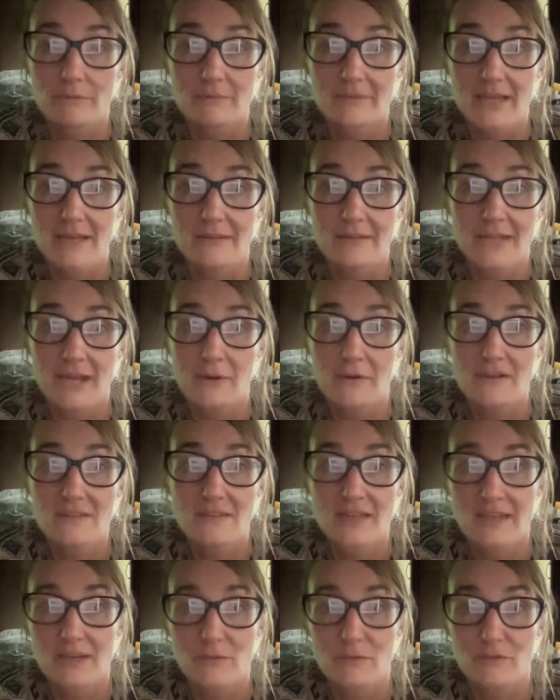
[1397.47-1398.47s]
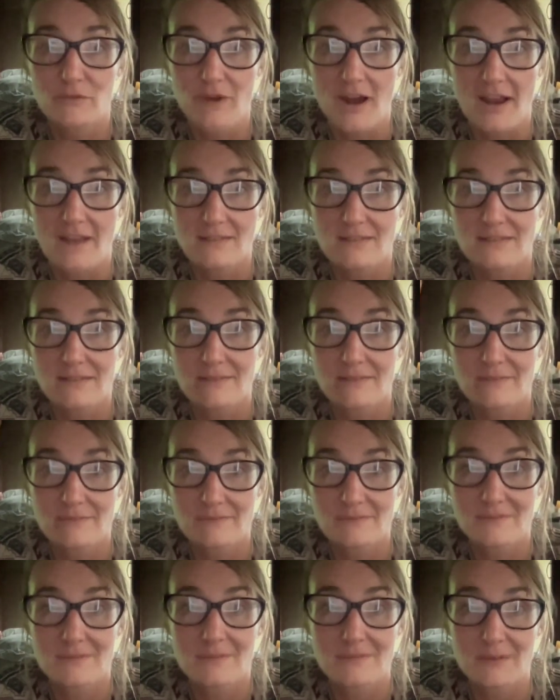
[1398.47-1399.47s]
that carries light and refracts it,
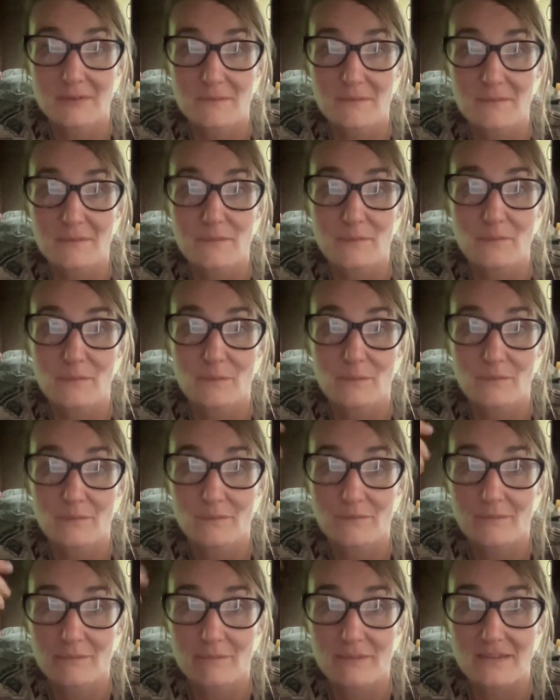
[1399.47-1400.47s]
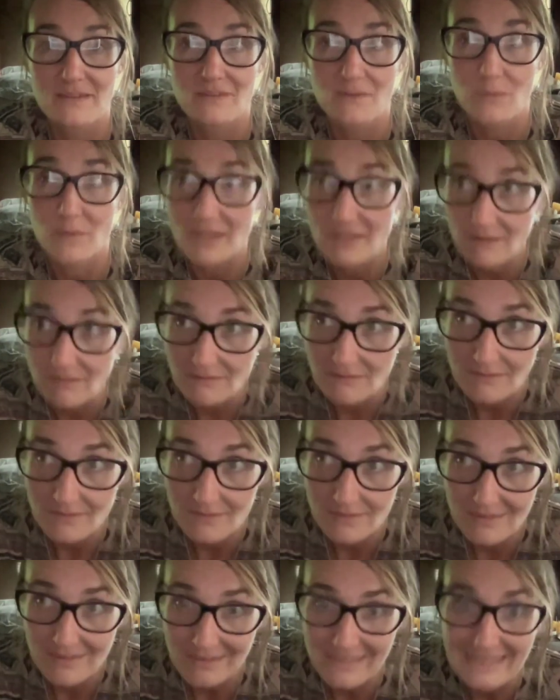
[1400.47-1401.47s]
makes so we can
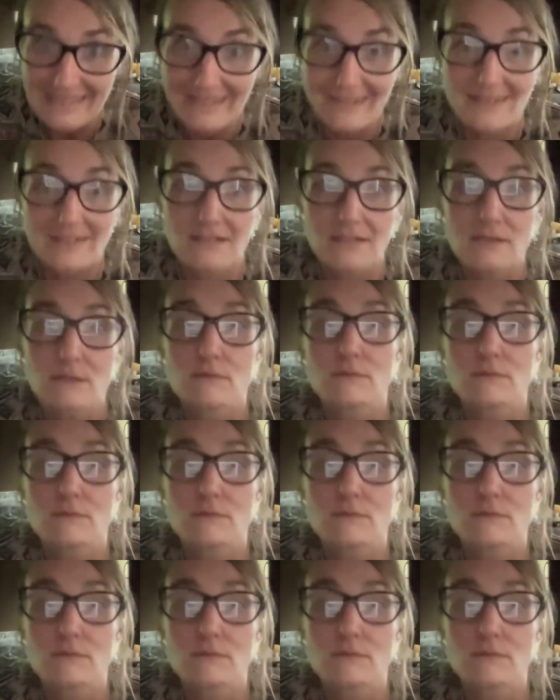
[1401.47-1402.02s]
see it.